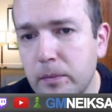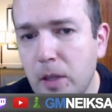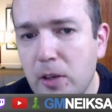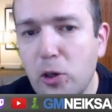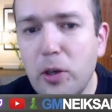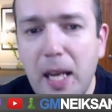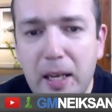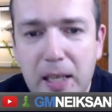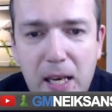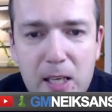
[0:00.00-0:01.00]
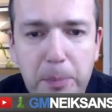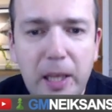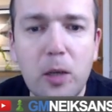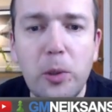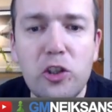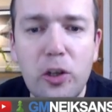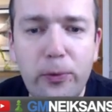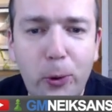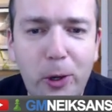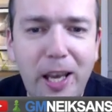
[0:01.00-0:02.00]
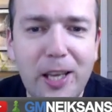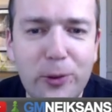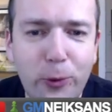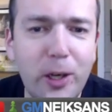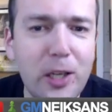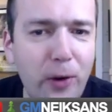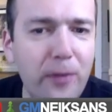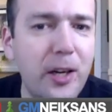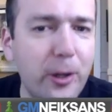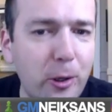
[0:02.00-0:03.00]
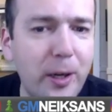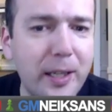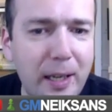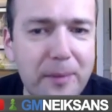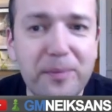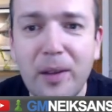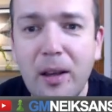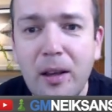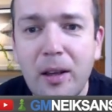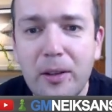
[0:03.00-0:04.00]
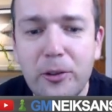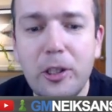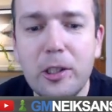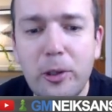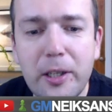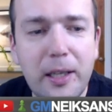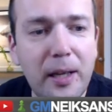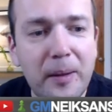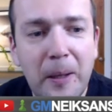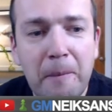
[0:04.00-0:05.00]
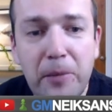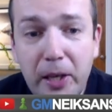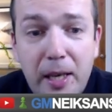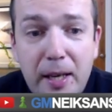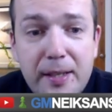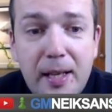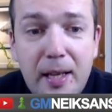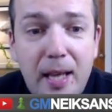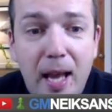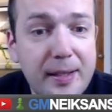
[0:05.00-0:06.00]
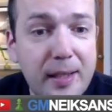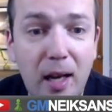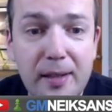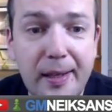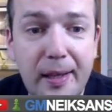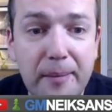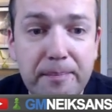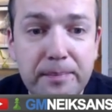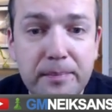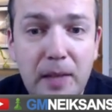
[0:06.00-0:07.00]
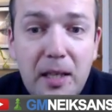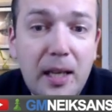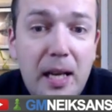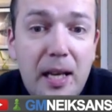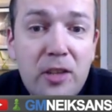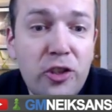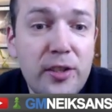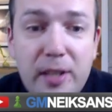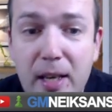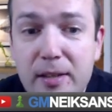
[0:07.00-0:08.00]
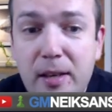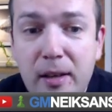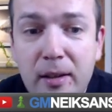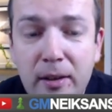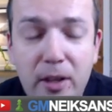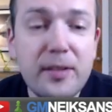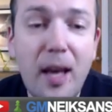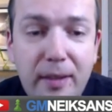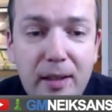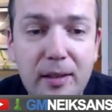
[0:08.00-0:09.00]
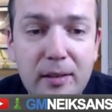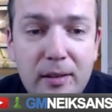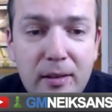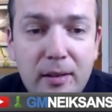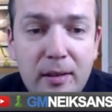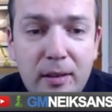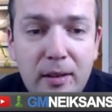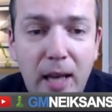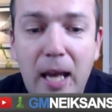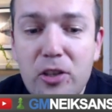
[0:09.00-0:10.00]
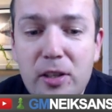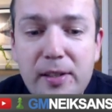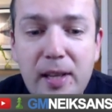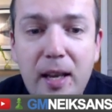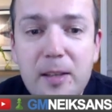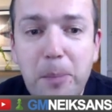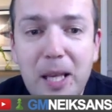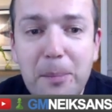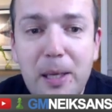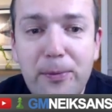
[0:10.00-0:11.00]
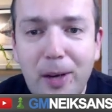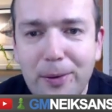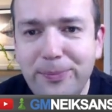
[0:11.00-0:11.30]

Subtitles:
So the idea is play queen g4, h4, h5. There you go again. There you go again. The king side attack starts again. And again, engine says there's nothing. Engine says play b5.